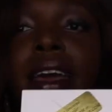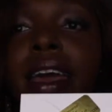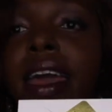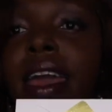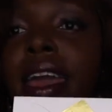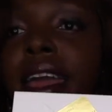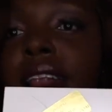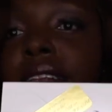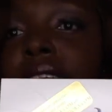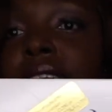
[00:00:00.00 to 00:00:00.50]

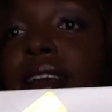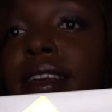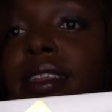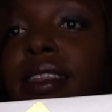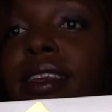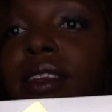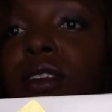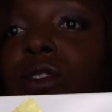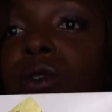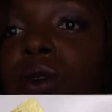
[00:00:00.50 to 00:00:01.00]
and
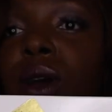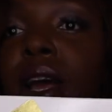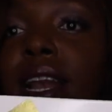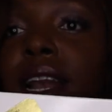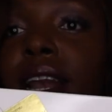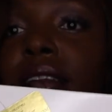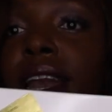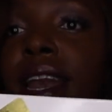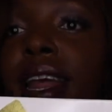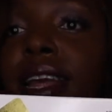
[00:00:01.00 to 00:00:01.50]
this
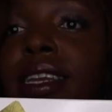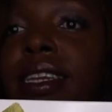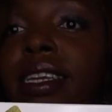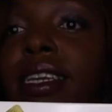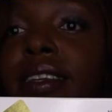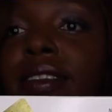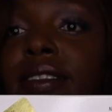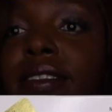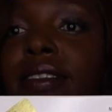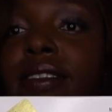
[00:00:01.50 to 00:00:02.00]
one,
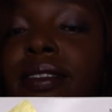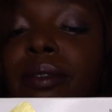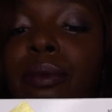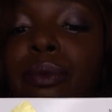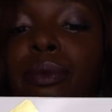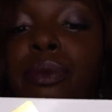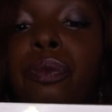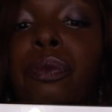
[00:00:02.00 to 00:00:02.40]
Latisse.